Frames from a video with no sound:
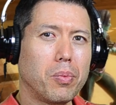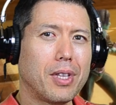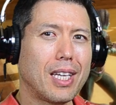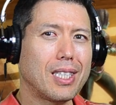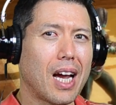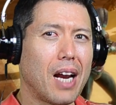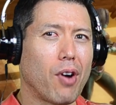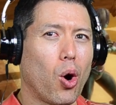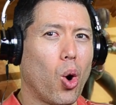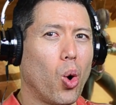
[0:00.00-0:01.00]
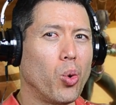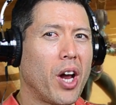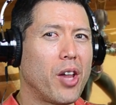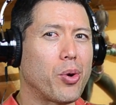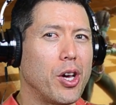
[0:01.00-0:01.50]
Well, that's kind of a whole
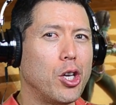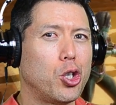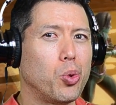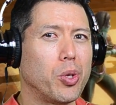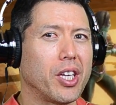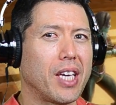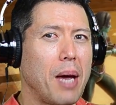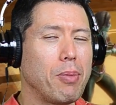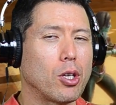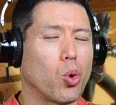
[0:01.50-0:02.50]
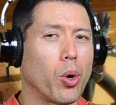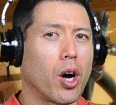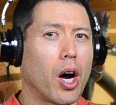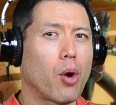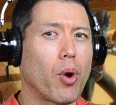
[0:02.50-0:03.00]
nother issue with the game that's
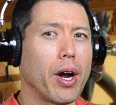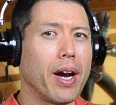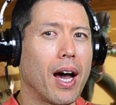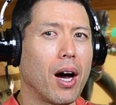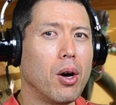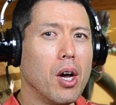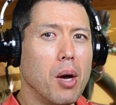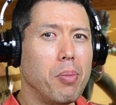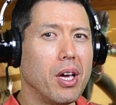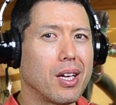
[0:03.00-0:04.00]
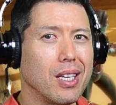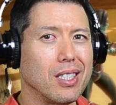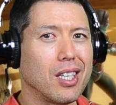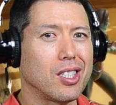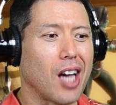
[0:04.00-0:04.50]
going on right now,
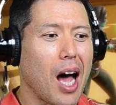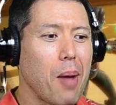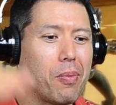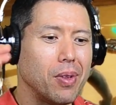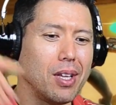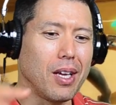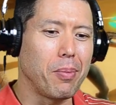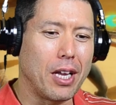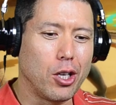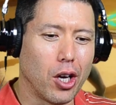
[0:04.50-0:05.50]
because the top, I mean, you